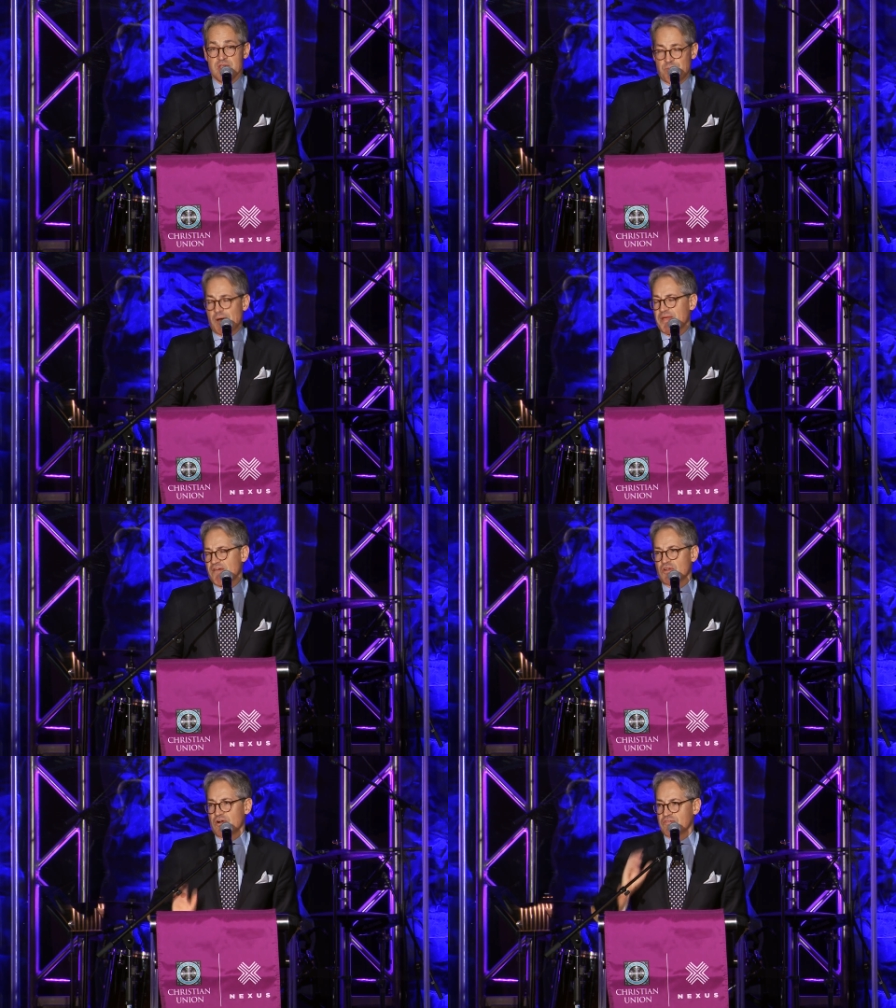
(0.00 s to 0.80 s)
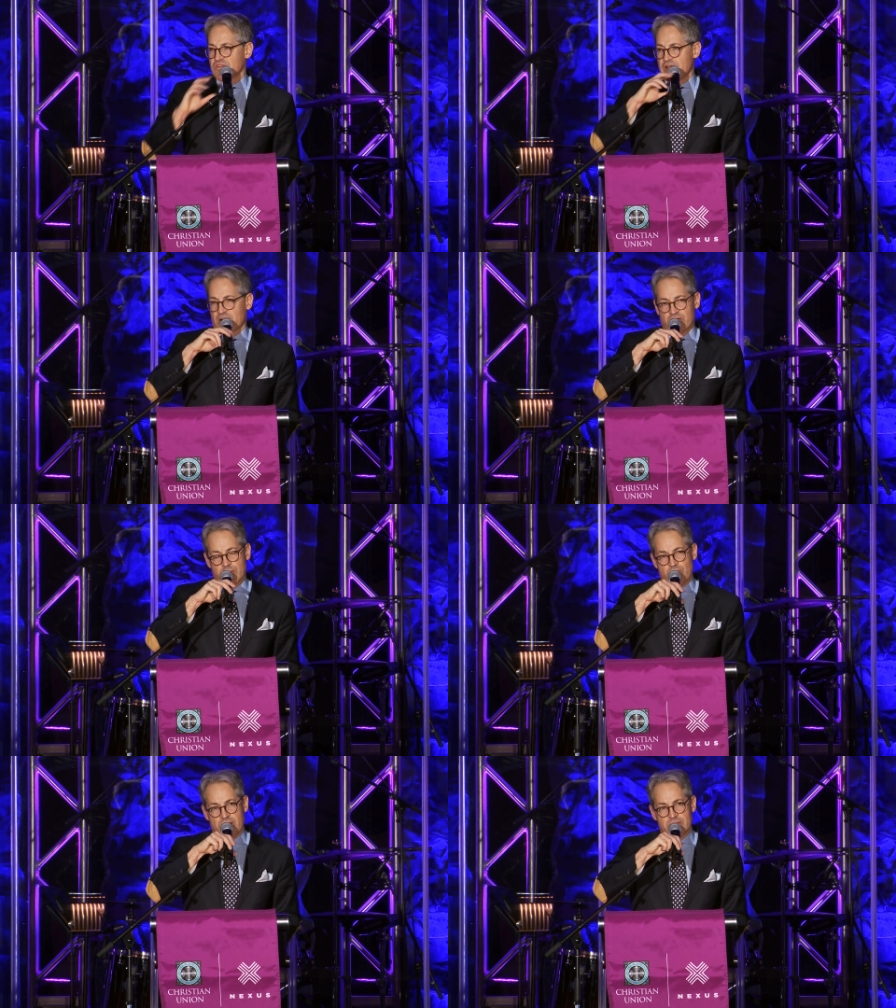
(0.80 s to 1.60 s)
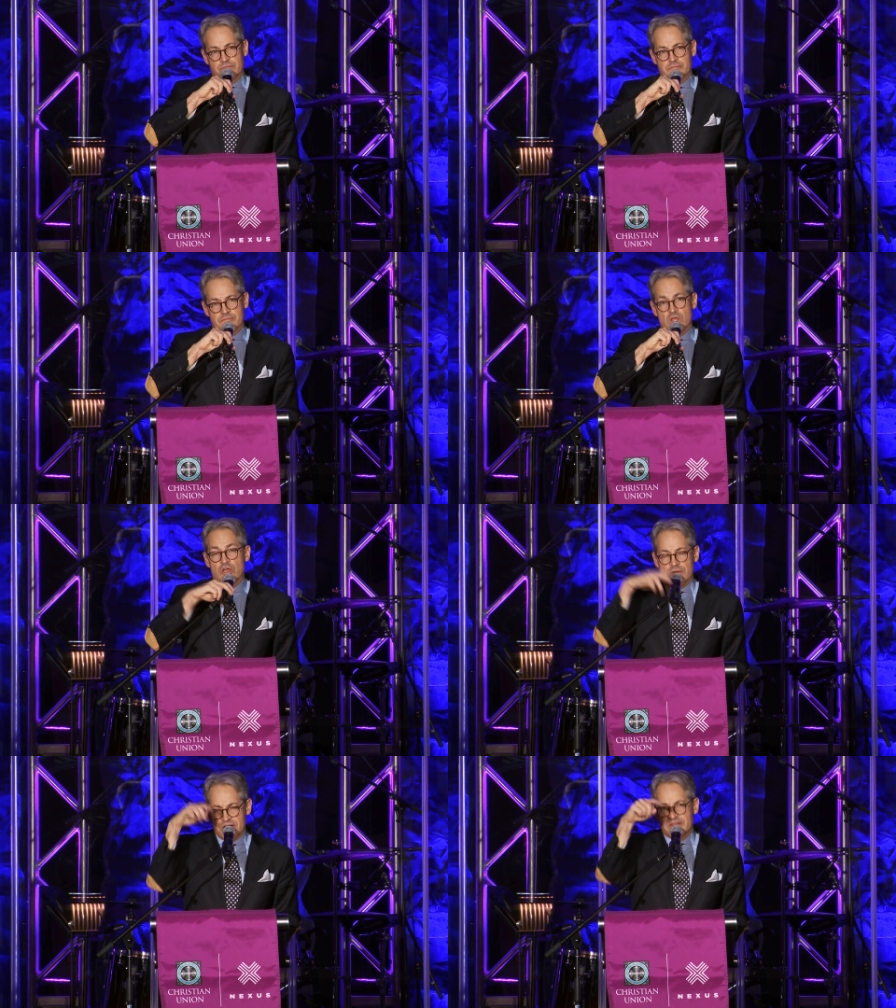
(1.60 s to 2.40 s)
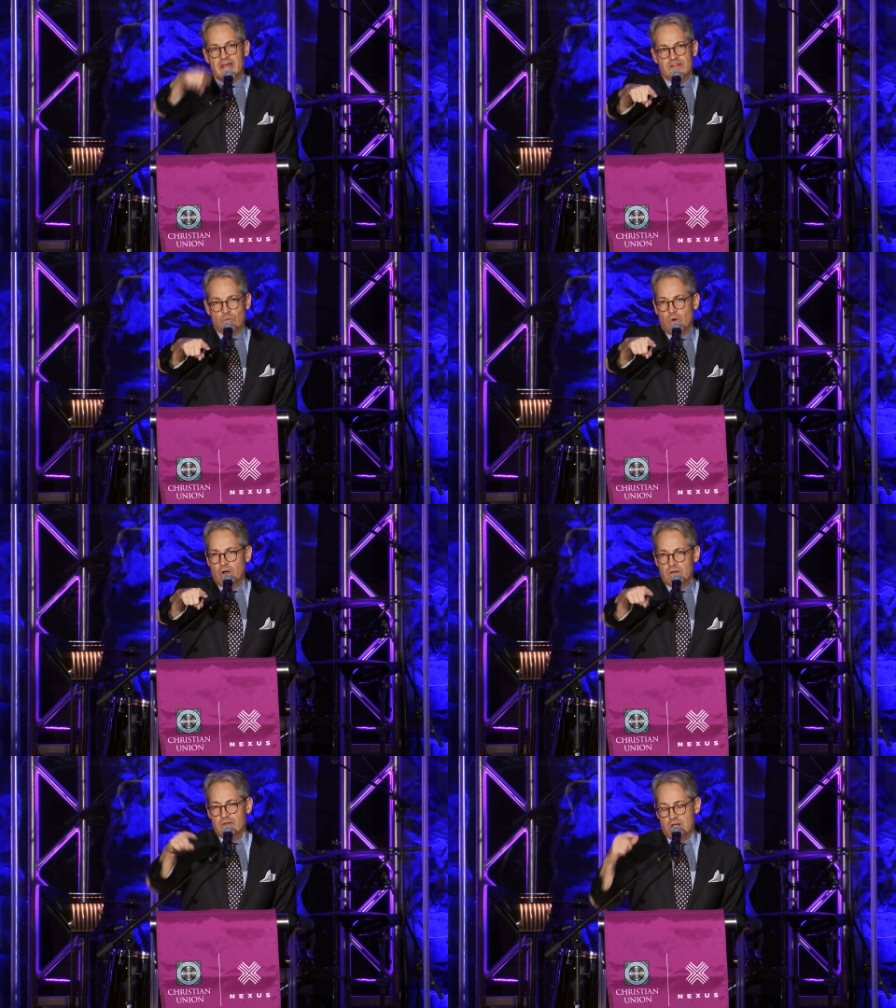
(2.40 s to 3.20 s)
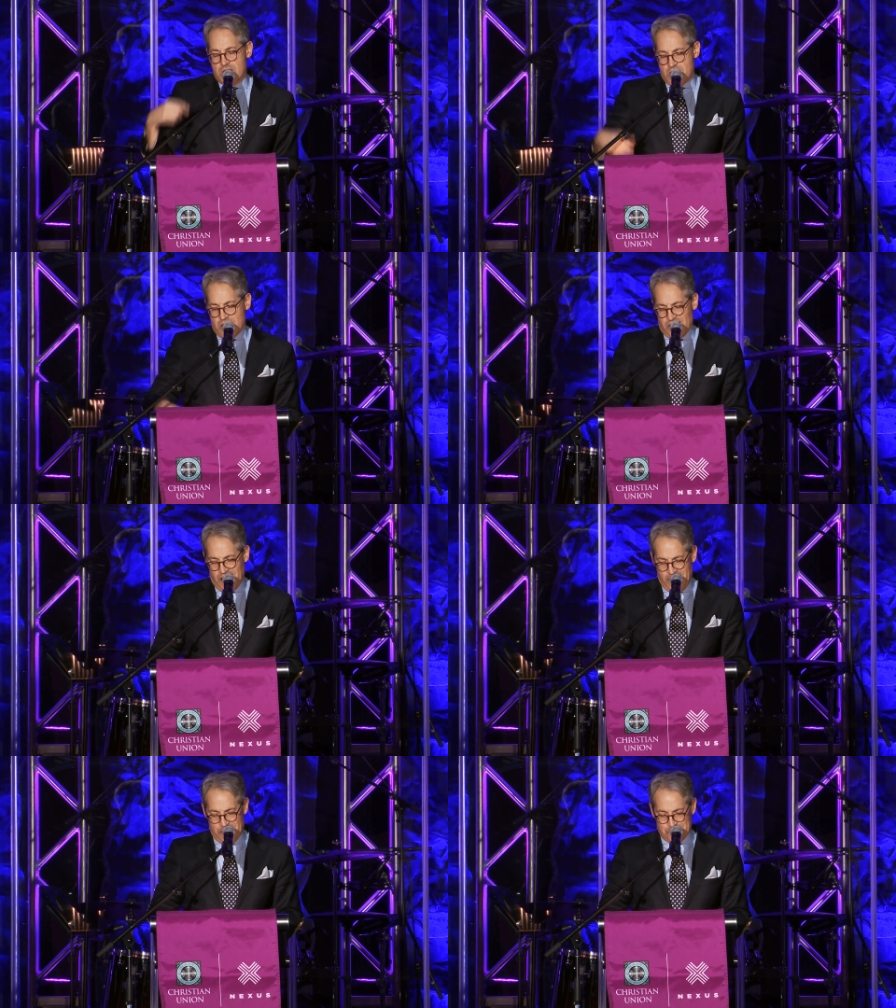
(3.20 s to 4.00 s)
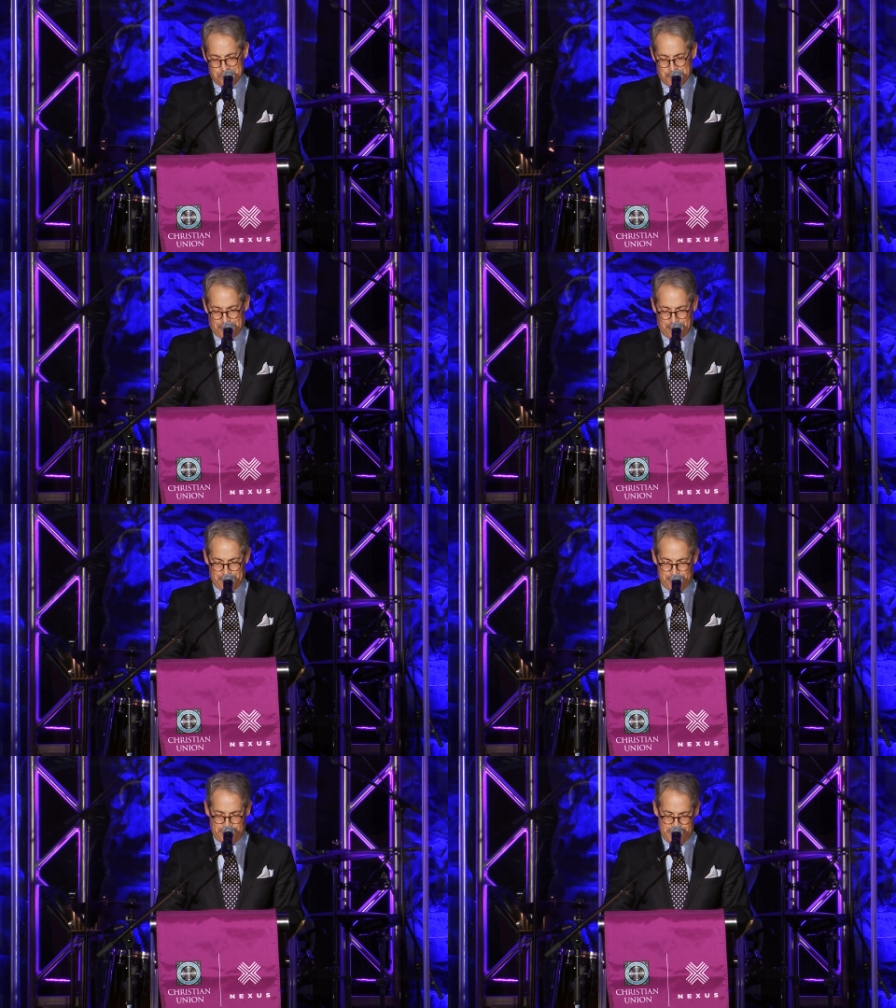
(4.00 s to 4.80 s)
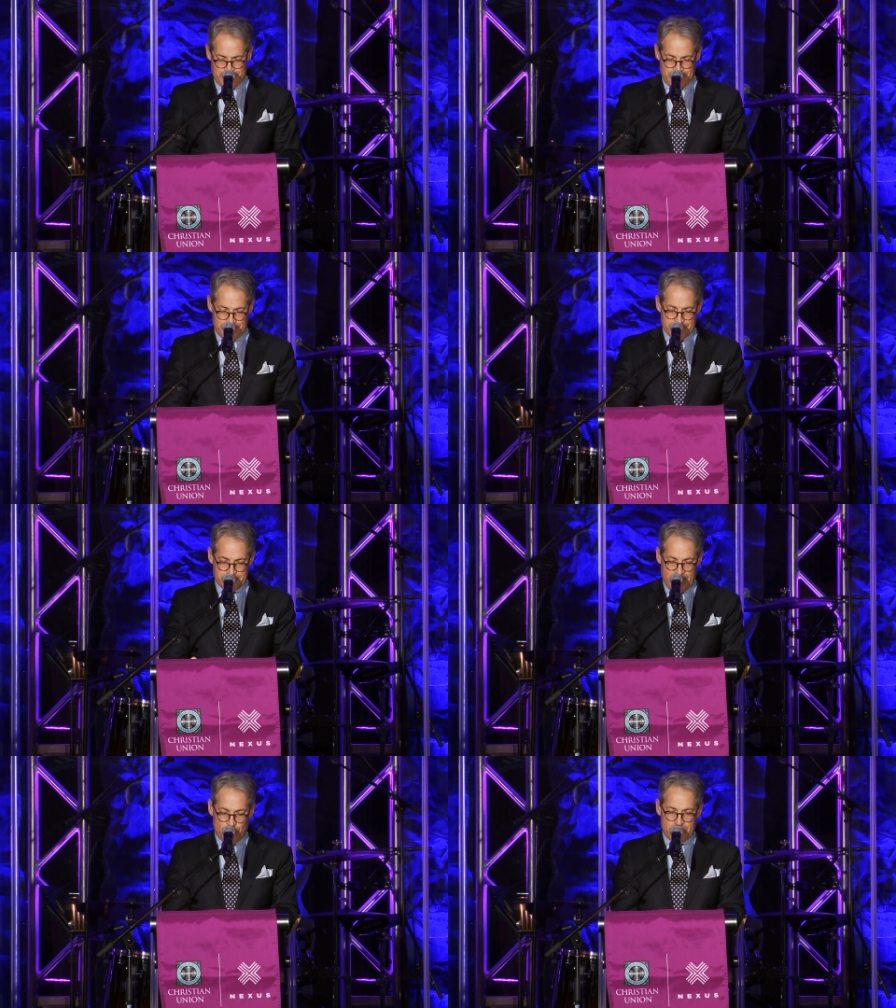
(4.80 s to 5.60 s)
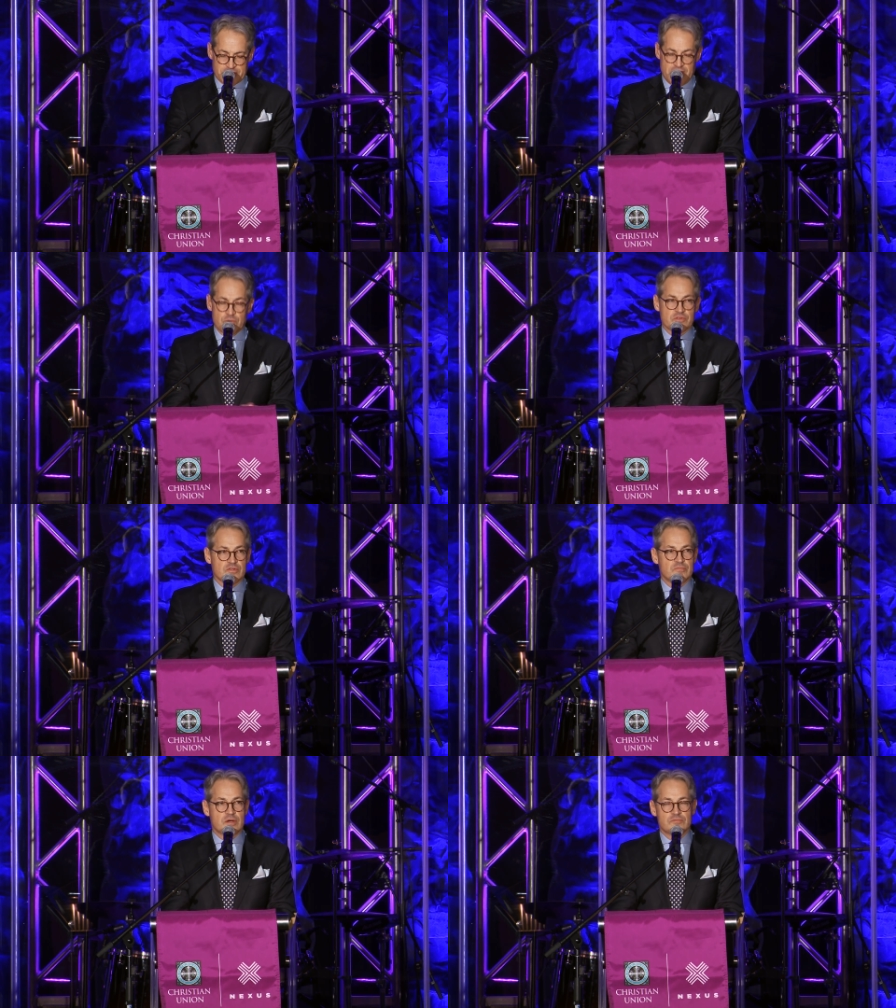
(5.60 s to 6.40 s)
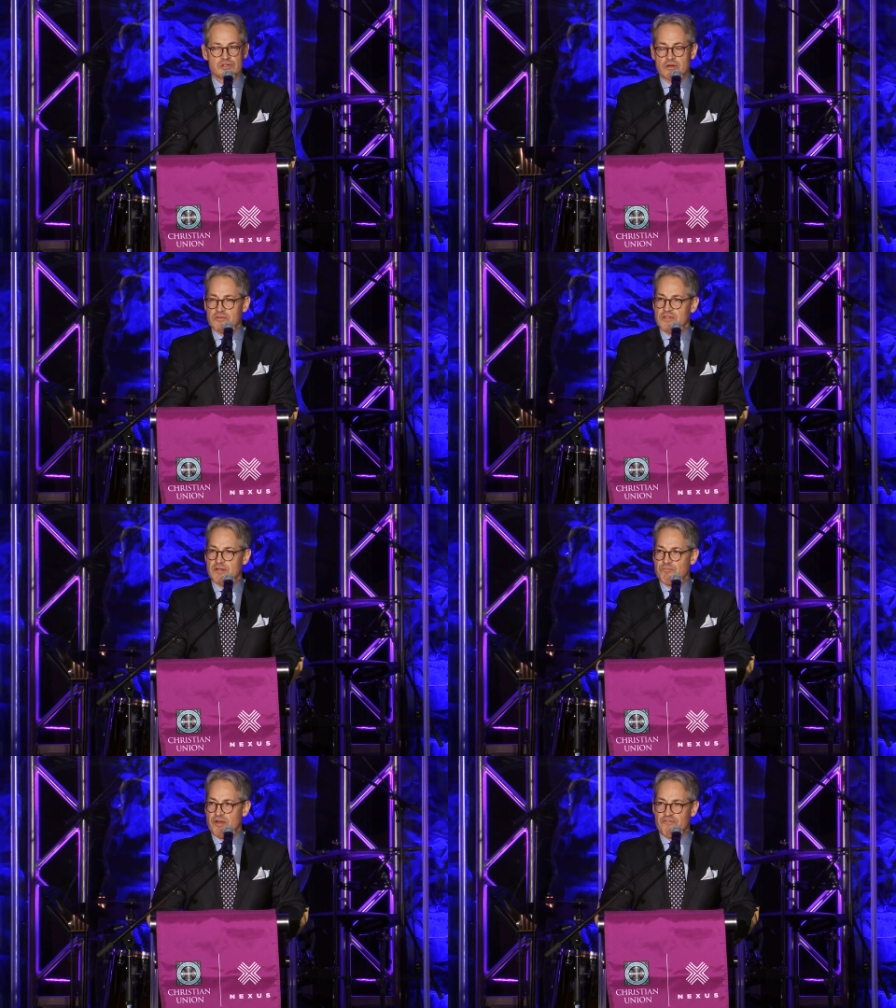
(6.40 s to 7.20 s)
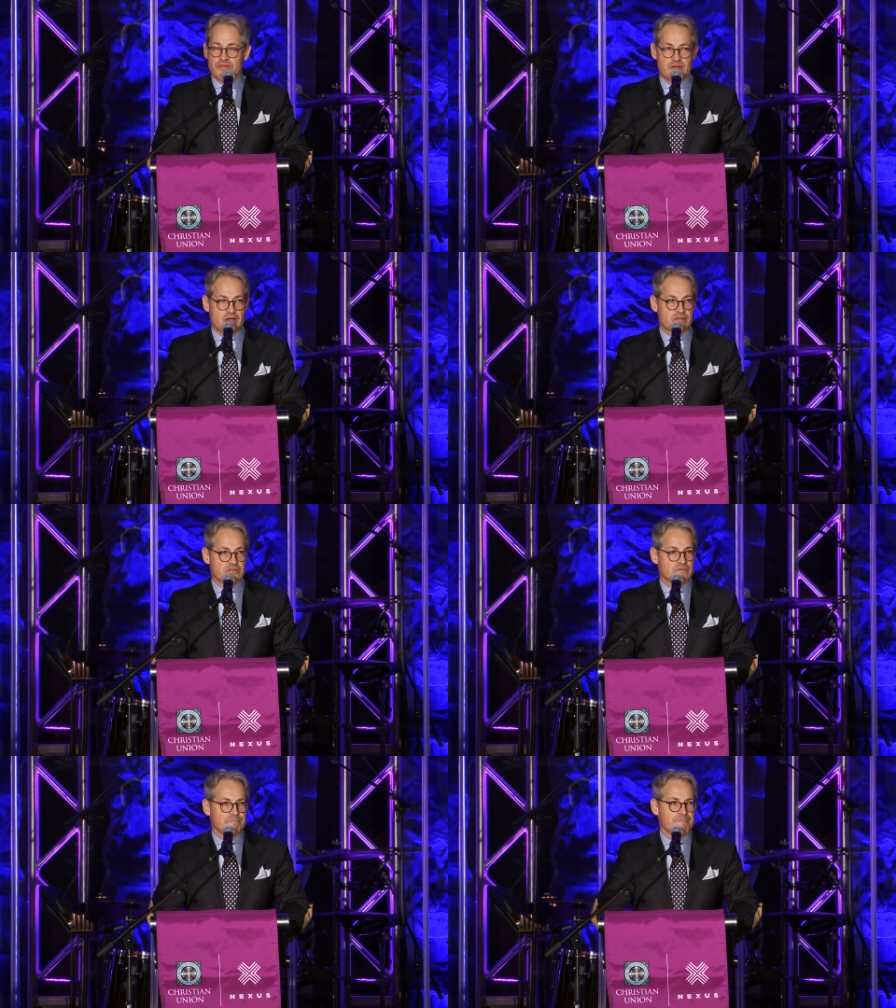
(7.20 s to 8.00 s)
Probably haven't heard of Sennacherib, right? You need to get in the Word. Um, I wanted to end with some dumb jokes and then pray for you guys.